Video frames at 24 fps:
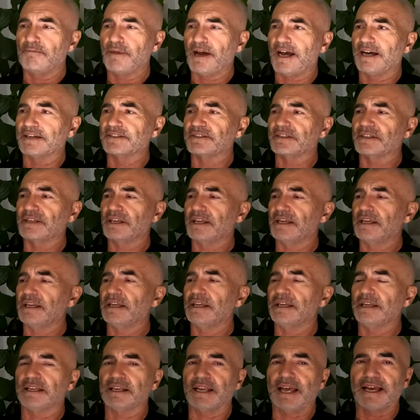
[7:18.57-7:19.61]
But
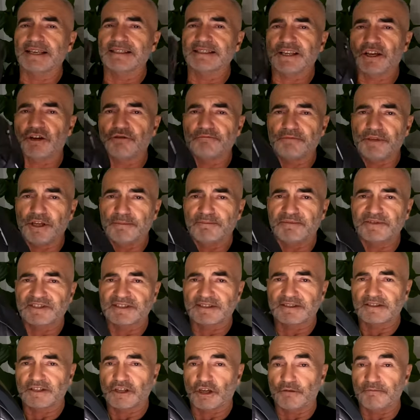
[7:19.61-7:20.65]
it has no
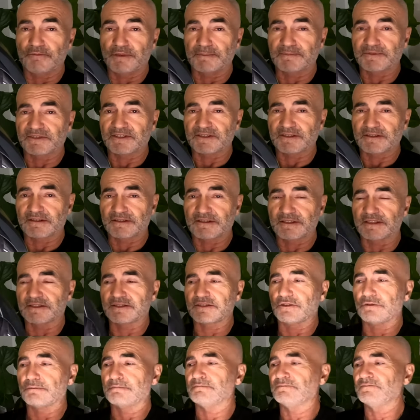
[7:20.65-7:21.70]
MIPS
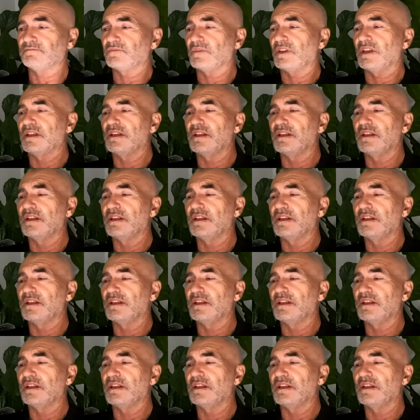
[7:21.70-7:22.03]
system.